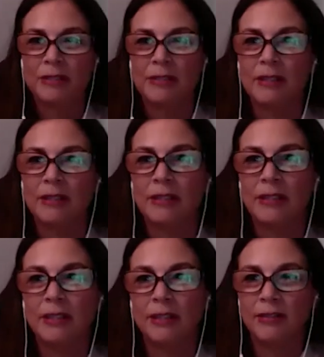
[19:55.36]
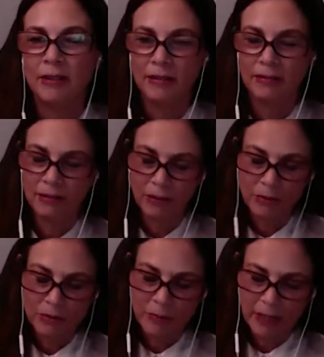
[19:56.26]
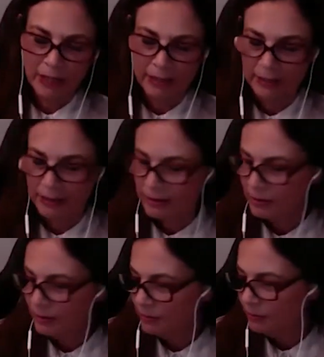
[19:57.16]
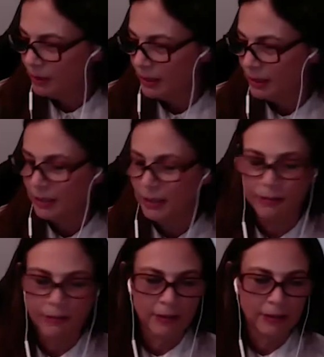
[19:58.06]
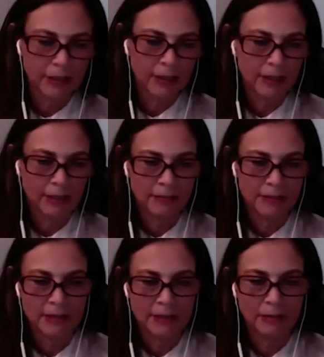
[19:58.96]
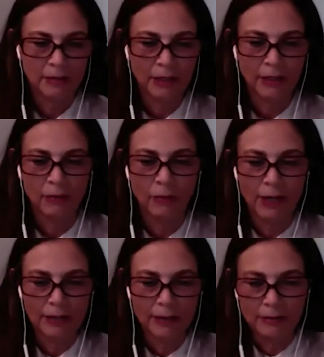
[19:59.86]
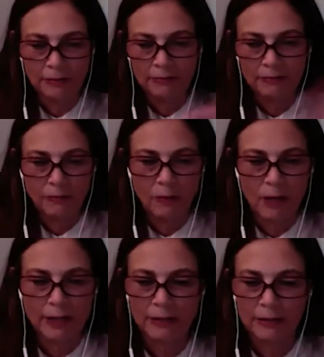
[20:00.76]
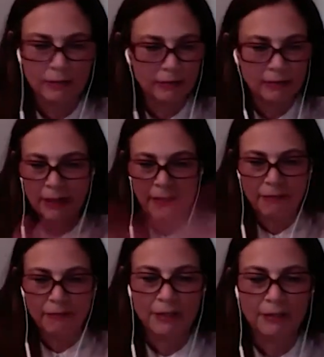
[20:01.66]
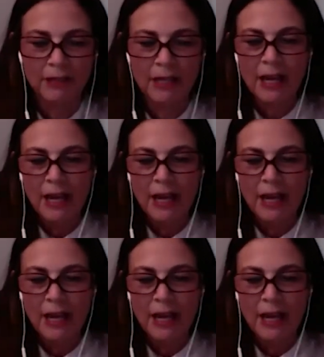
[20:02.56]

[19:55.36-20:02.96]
cool. Here close by to where I live, they have still like wild like a field,